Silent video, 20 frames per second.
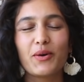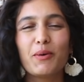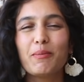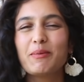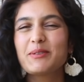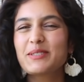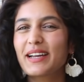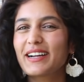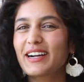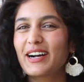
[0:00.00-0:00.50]

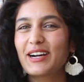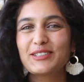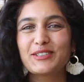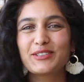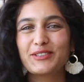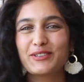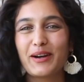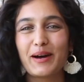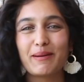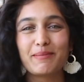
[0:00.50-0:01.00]
almost like
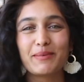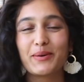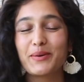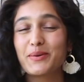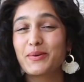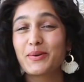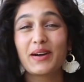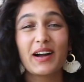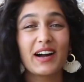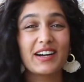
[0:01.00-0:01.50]
Under Armour or
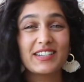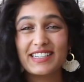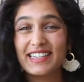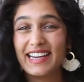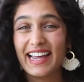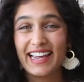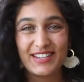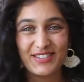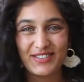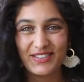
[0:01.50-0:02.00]
your
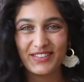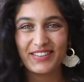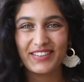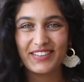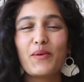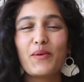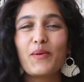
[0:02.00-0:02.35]
guardian angel.